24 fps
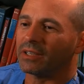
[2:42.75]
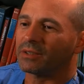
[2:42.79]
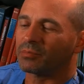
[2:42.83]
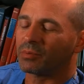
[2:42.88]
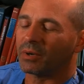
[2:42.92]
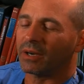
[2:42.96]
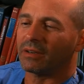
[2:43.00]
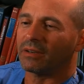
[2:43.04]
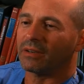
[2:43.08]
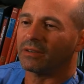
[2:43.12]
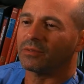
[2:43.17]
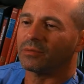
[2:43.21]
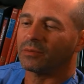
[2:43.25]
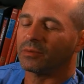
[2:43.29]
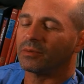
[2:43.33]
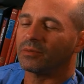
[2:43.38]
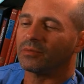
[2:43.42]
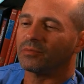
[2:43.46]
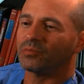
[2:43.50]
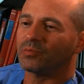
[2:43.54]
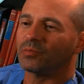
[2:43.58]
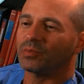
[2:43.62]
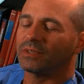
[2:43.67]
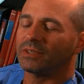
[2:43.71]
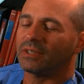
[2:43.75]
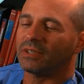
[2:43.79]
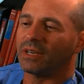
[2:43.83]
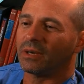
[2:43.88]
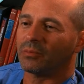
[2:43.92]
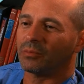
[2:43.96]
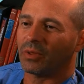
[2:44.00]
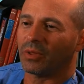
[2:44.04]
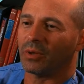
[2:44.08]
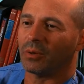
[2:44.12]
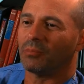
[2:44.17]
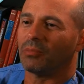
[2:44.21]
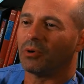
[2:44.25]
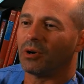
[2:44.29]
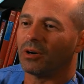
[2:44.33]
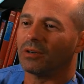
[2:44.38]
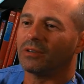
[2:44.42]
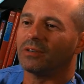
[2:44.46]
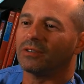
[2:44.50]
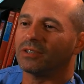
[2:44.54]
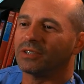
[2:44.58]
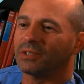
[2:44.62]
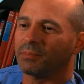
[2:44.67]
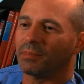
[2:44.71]
gets pregnant, sit down with your
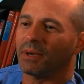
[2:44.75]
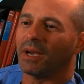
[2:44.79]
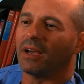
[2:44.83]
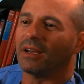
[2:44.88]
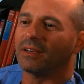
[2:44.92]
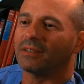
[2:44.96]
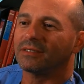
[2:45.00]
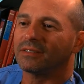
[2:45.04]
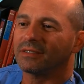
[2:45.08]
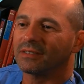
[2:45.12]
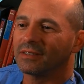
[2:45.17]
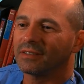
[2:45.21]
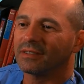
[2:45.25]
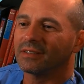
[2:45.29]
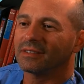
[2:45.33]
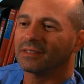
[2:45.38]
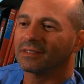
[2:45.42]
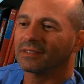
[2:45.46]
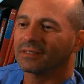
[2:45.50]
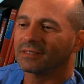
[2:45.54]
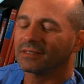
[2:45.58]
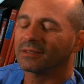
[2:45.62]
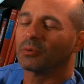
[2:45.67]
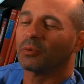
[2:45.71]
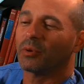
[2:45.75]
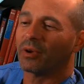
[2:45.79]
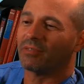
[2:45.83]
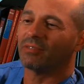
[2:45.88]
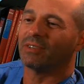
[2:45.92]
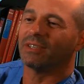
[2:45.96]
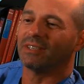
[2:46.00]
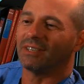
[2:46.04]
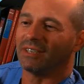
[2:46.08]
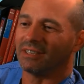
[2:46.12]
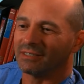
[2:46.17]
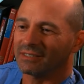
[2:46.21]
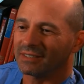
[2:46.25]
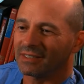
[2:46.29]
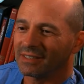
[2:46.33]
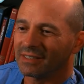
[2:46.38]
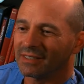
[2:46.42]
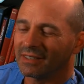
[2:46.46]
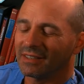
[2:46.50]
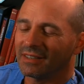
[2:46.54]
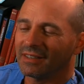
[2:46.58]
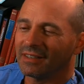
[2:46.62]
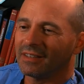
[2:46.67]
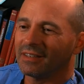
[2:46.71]
partner, spouse, whoever it is,
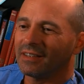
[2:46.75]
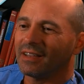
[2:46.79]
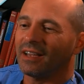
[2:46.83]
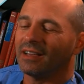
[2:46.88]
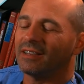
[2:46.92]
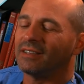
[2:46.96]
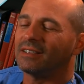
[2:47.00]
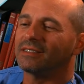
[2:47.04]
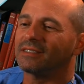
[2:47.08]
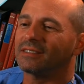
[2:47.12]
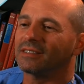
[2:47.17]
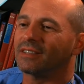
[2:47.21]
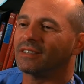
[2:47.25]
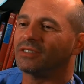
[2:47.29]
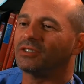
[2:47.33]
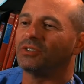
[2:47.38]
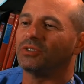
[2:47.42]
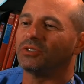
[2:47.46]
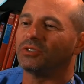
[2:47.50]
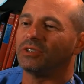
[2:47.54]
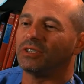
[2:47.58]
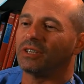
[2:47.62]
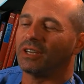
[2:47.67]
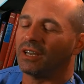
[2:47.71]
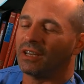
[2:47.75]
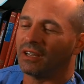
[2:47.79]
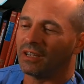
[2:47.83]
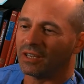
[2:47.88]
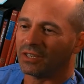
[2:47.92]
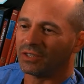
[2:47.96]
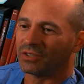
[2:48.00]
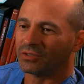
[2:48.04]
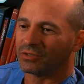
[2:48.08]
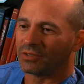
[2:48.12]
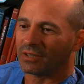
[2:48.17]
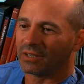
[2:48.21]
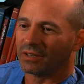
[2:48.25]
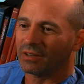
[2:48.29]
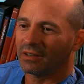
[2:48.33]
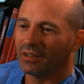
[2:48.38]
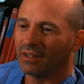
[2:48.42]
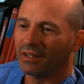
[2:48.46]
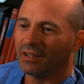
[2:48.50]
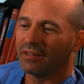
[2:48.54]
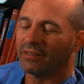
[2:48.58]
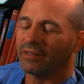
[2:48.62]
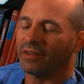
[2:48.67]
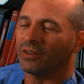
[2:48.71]
and discuss your genetic history.
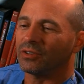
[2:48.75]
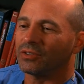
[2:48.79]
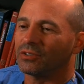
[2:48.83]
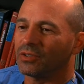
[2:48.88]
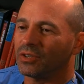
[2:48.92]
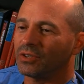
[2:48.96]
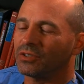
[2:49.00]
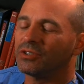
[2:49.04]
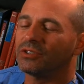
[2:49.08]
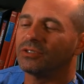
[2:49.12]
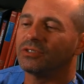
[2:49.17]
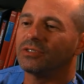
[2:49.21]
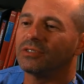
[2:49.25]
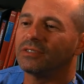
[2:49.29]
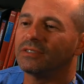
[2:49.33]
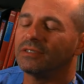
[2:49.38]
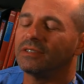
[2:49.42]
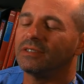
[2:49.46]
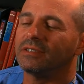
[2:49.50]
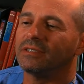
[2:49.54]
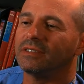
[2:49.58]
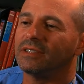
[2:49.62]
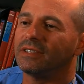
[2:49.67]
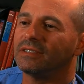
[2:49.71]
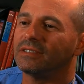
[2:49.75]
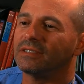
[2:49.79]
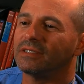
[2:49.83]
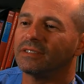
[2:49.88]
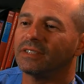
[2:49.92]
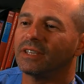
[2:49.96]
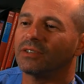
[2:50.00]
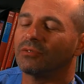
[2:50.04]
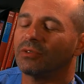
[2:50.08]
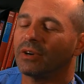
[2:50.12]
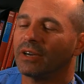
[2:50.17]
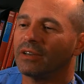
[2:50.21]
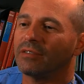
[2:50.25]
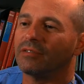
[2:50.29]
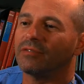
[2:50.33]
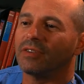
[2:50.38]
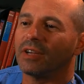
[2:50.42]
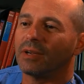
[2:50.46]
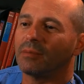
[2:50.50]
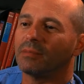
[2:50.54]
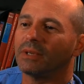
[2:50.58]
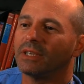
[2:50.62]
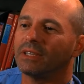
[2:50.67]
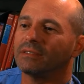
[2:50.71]
There are certain diseases that run in
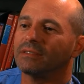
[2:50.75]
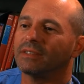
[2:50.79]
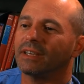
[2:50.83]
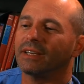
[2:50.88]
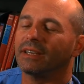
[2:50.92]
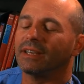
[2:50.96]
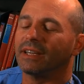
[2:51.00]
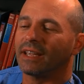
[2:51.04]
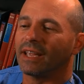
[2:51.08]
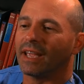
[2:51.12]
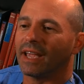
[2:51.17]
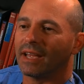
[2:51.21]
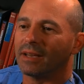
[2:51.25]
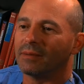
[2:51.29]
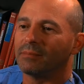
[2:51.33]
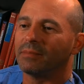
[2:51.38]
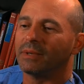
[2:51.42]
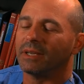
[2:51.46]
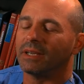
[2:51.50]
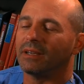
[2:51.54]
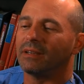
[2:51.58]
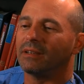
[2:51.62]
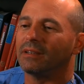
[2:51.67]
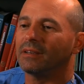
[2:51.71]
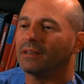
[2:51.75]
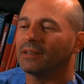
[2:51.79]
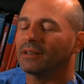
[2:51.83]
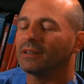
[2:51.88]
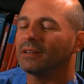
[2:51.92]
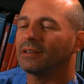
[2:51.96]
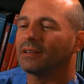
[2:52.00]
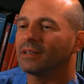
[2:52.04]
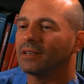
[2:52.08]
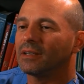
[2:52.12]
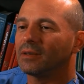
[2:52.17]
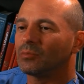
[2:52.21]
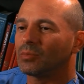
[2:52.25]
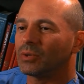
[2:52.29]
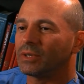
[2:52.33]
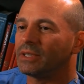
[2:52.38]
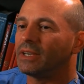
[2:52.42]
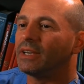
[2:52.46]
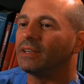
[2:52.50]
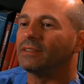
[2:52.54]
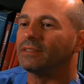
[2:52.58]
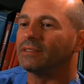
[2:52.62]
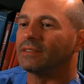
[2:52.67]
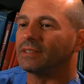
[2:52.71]
families that can be
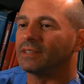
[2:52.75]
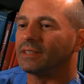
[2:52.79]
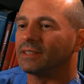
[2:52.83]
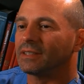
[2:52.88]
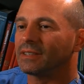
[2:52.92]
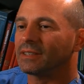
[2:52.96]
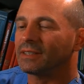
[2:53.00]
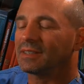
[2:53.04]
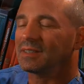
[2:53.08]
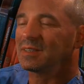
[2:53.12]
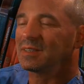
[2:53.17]
predicted.